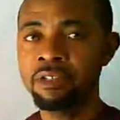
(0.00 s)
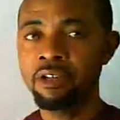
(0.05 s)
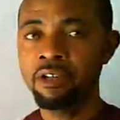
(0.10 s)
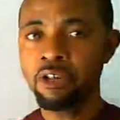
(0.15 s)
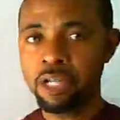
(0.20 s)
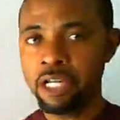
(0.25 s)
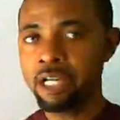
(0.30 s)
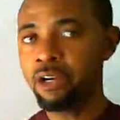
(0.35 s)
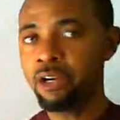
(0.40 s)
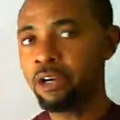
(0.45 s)

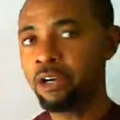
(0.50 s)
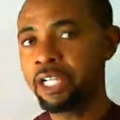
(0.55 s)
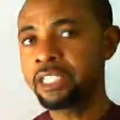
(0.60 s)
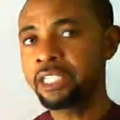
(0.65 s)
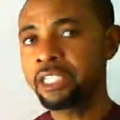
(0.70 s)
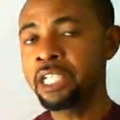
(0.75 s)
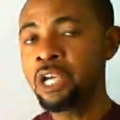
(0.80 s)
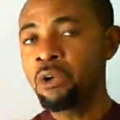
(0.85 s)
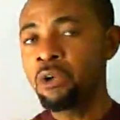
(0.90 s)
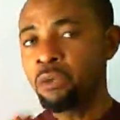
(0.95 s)
Okay, alright.
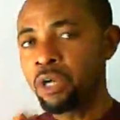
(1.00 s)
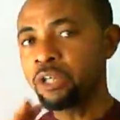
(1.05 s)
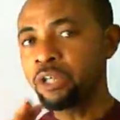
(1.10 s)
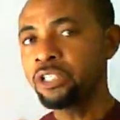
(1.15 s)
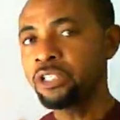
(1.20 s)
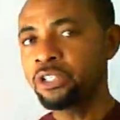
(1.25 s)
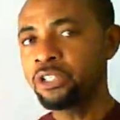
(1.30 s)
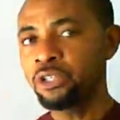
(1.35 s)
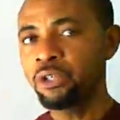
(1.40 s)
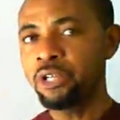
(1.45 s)
We're going
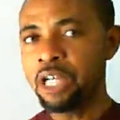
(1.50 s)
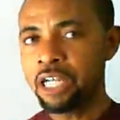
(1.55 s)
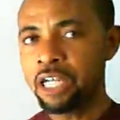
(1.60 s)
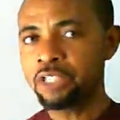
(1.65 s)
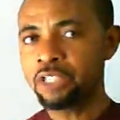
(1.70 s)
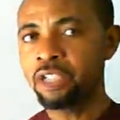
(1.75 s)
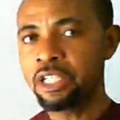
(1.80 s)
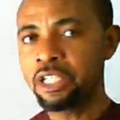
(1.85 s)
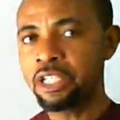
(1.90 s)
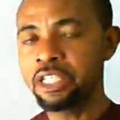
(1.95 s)
to
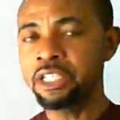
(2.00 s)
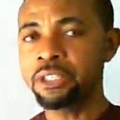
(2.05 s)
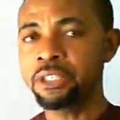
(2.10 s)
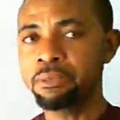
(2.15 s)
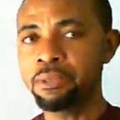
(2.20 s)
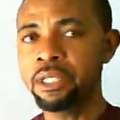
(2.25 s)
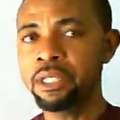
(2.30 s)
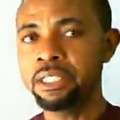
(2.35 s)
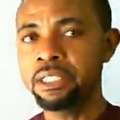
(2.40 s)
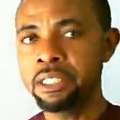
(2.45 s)
actually
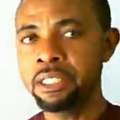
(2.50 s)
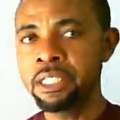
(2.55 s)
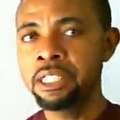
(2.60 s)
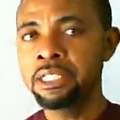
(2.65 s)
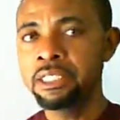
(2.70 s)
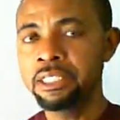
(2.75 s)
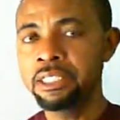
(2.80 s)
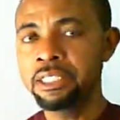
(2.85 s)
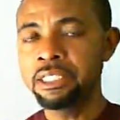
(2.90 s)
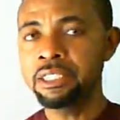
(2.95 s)
explain
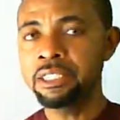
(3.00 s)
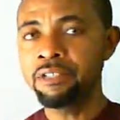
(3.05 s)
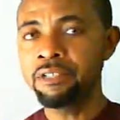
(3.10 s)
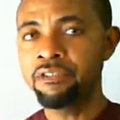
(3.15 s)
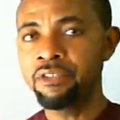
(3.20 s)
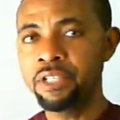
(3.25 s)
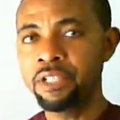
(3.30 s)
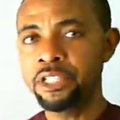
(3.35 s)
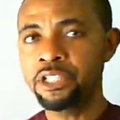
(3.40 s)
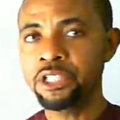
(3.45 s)
this
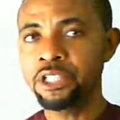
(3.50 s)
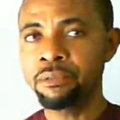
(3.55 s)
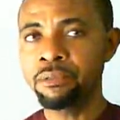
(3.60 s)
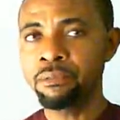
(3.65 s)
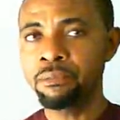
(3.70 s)
definition,